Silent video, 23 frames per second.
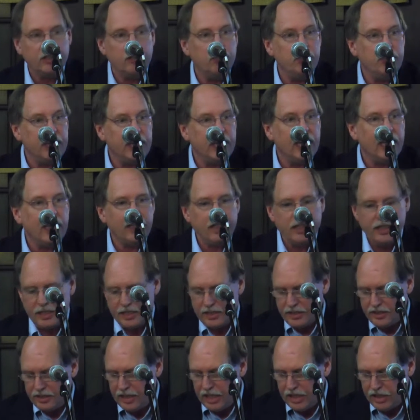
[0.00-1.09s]
And beyond
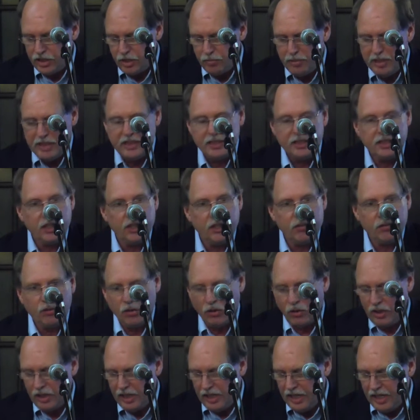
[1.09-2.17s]
this, they should be
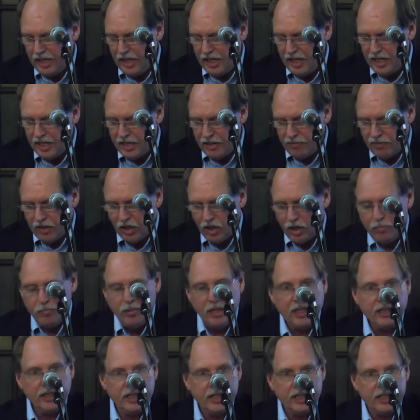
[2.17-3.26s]
central in developing the